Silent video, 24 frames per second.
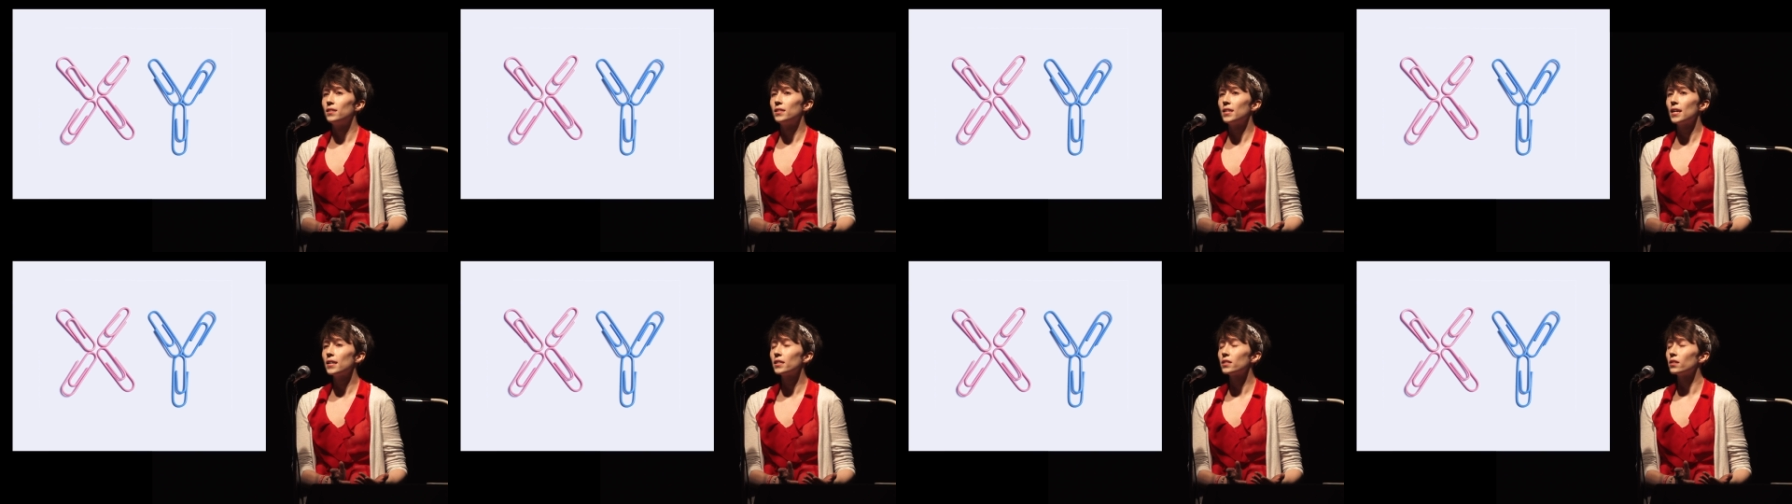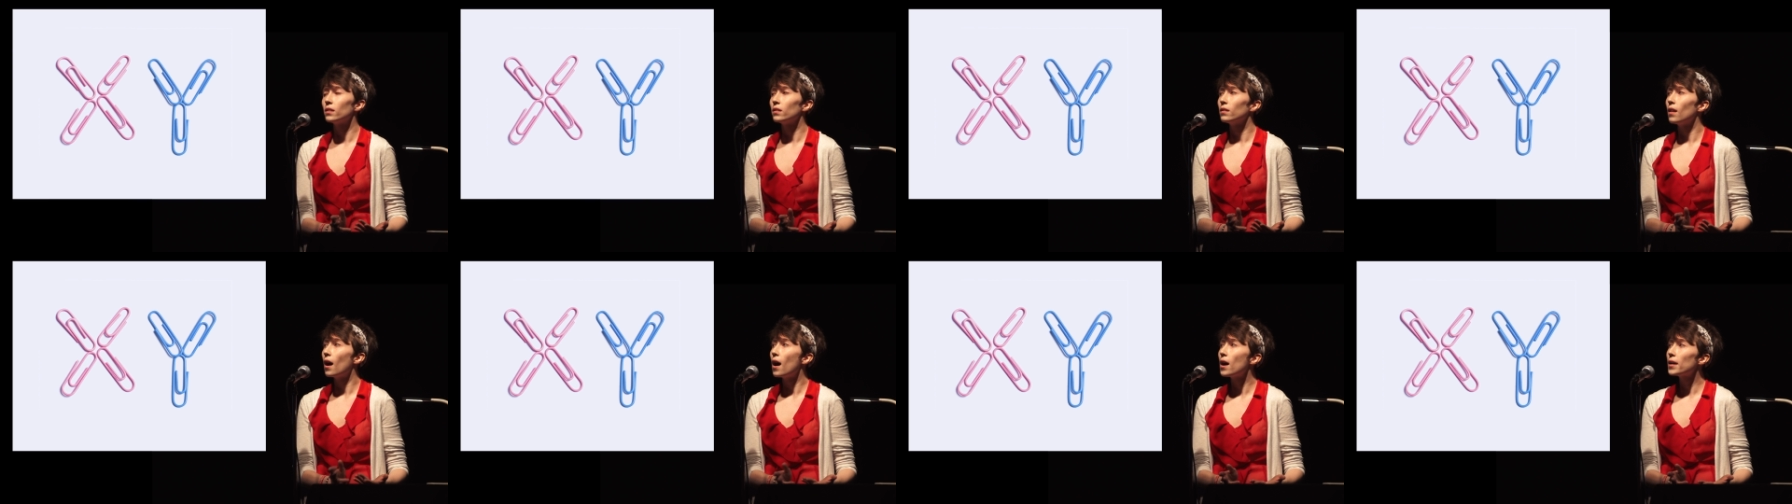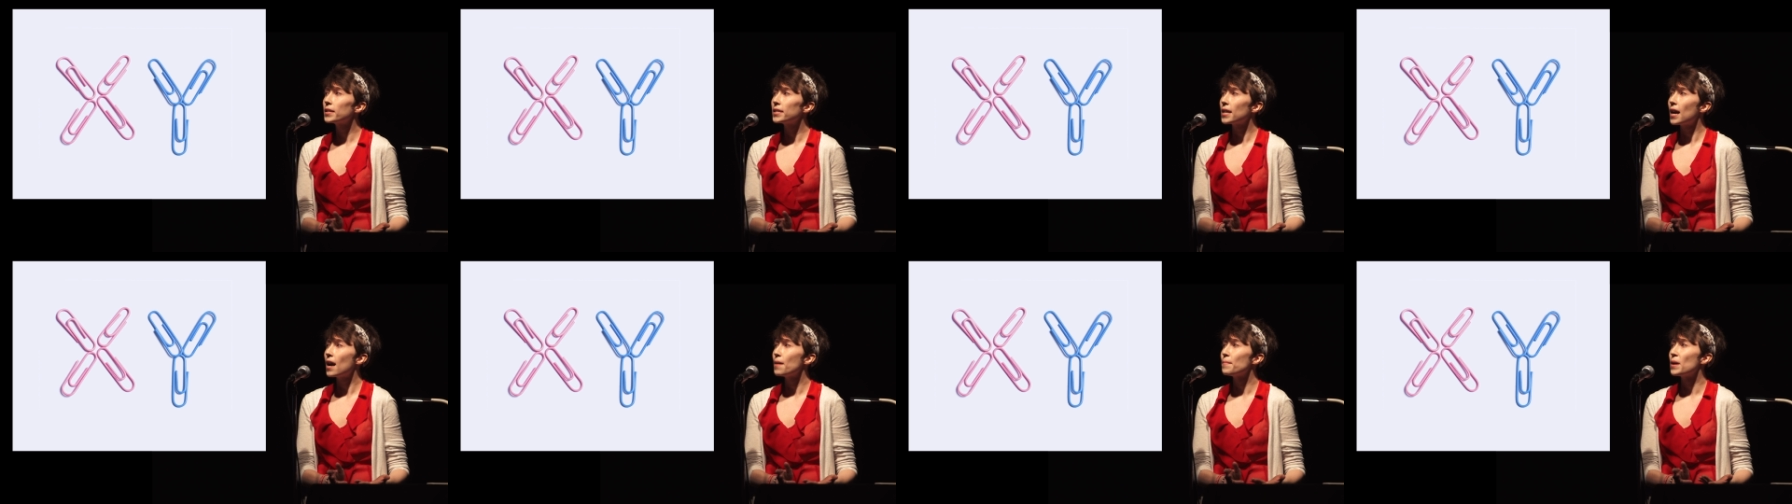takes a
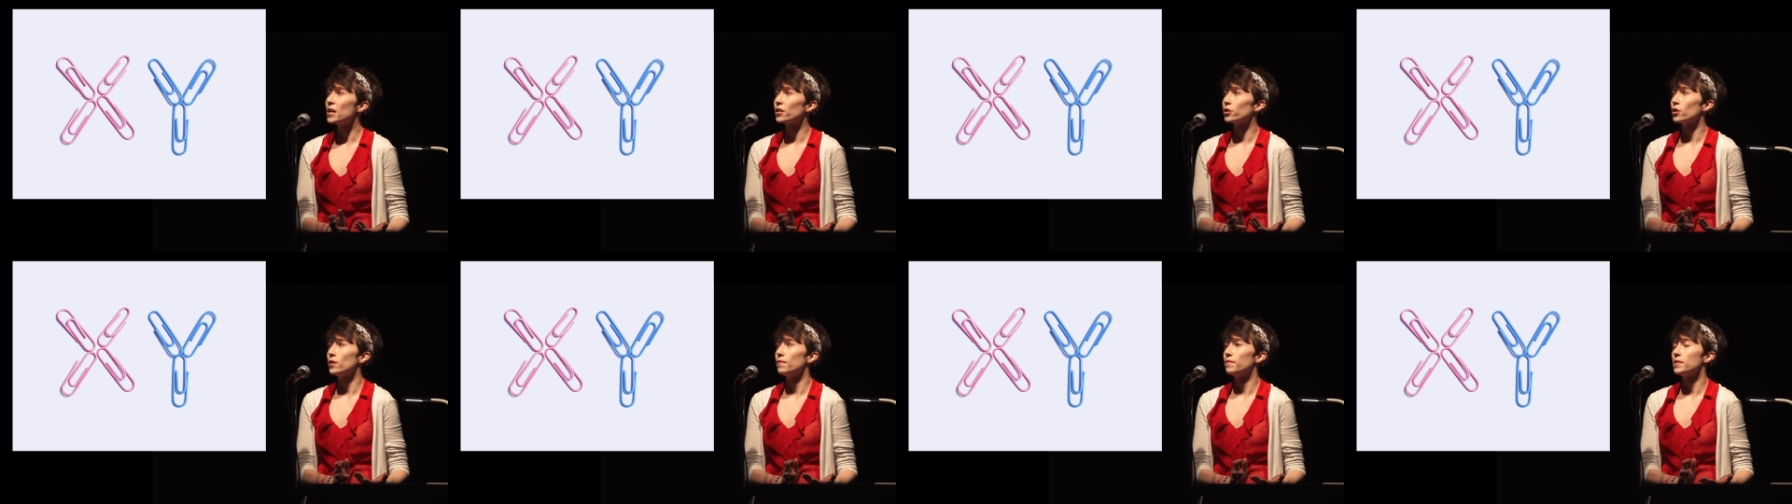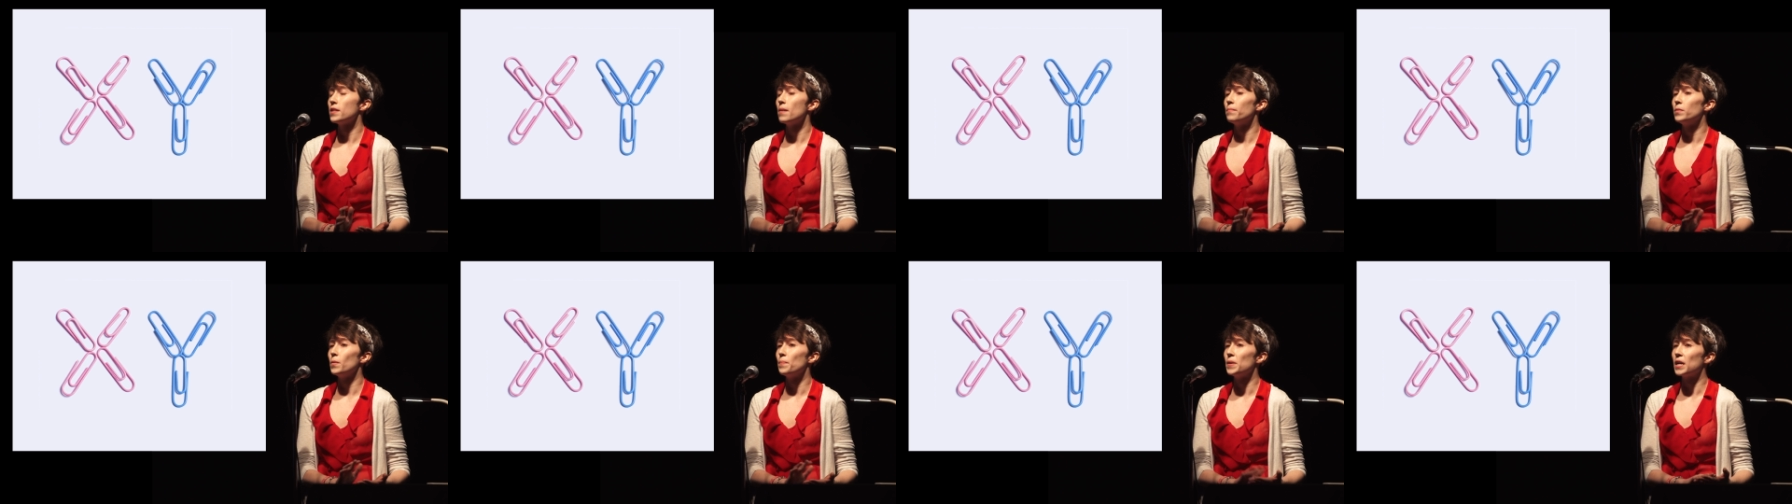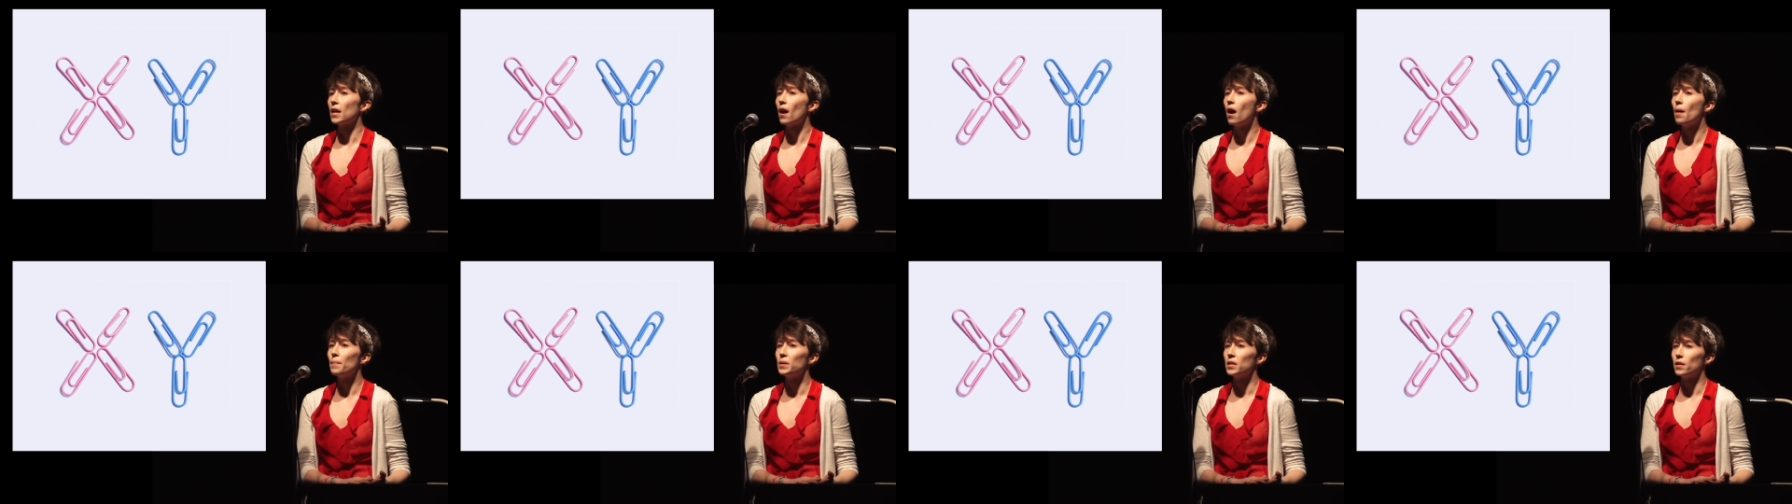long time actually for them to
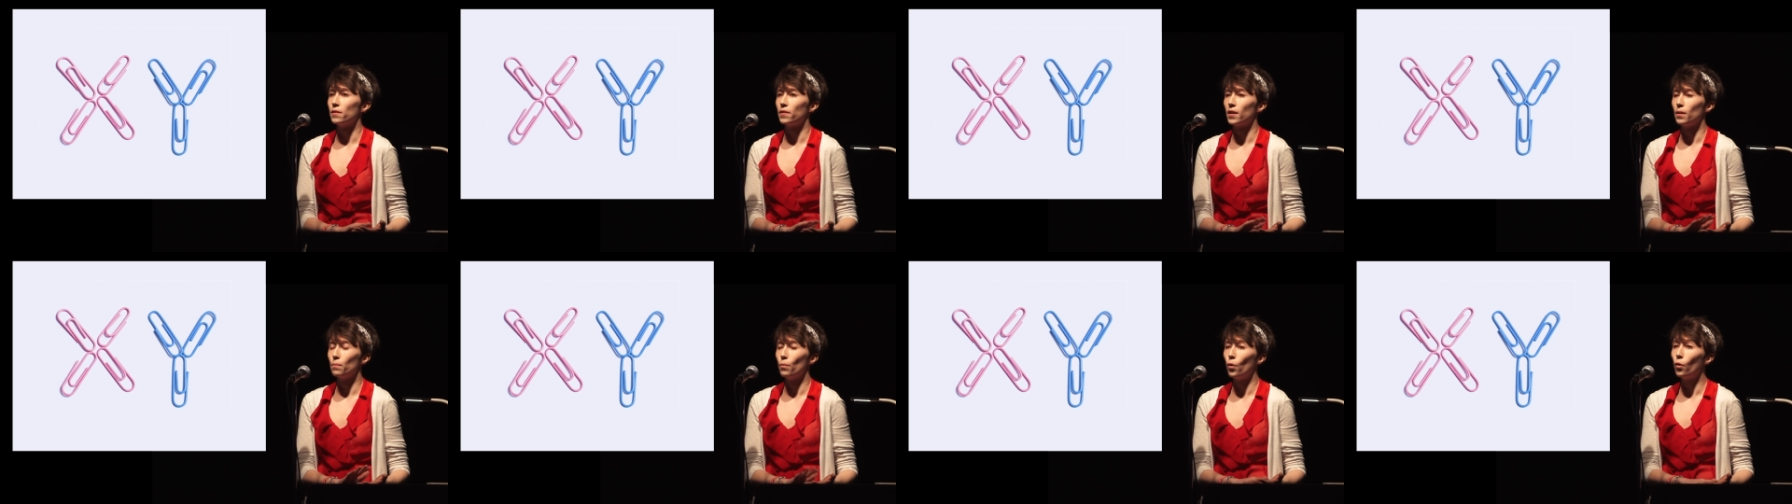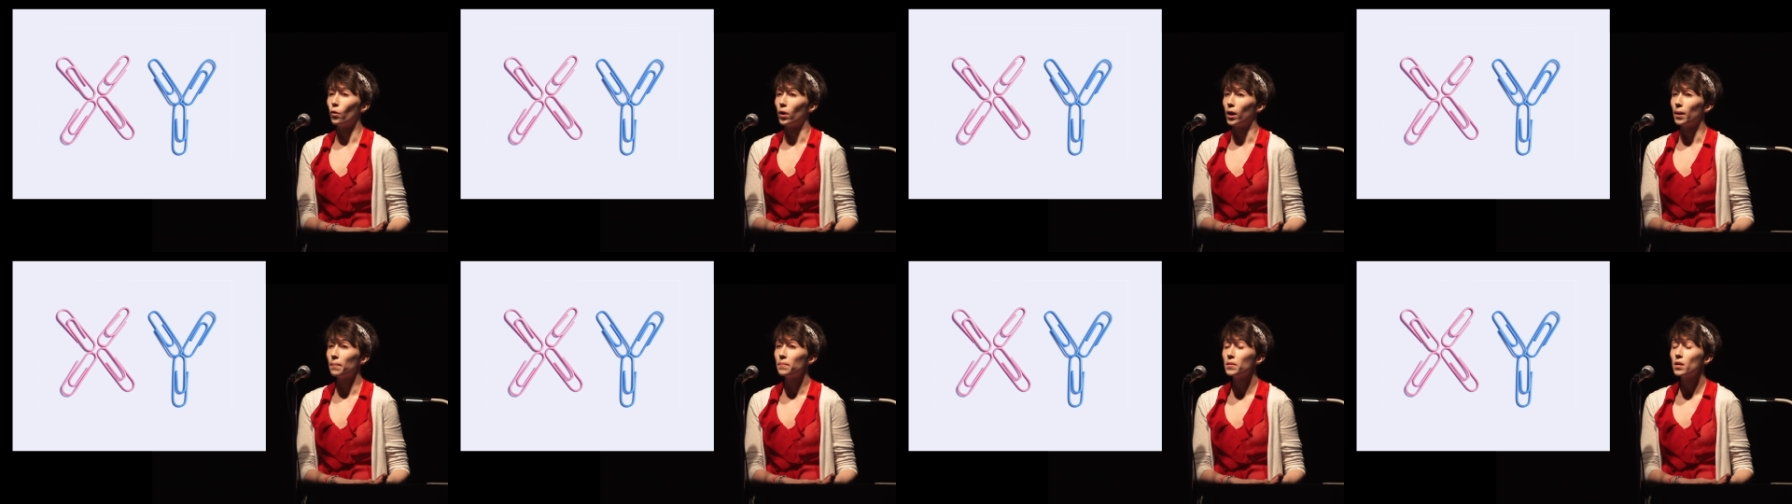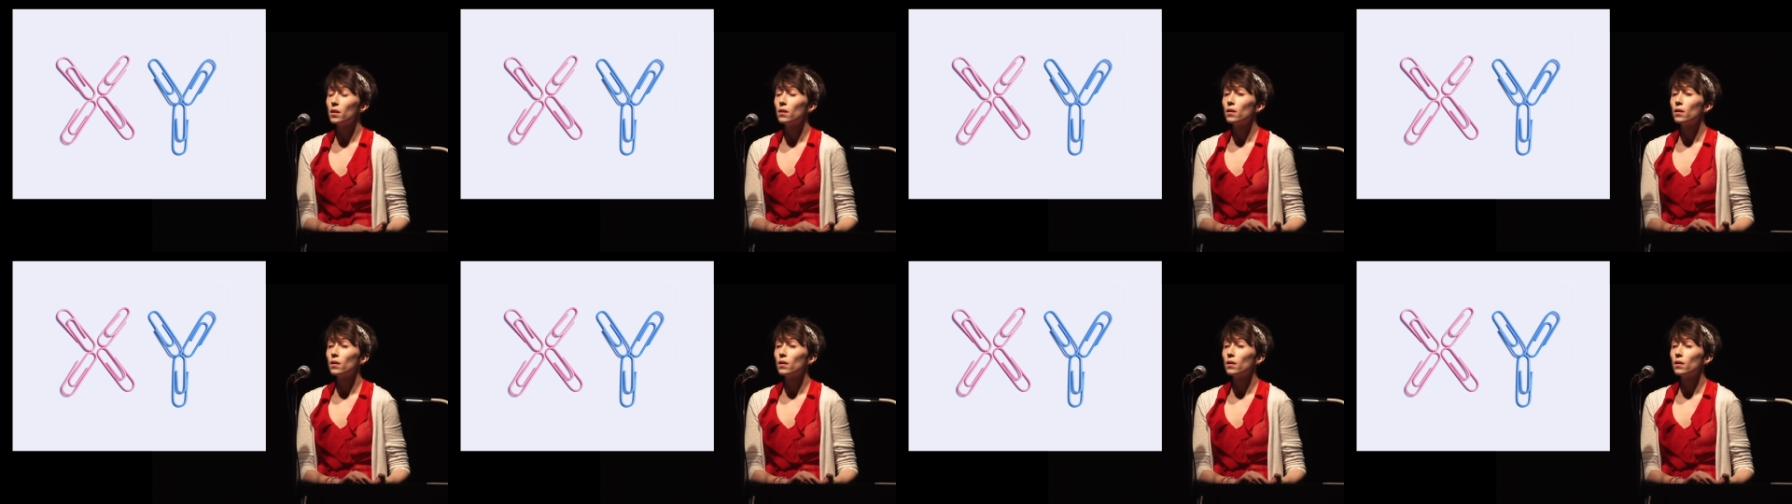become anything more.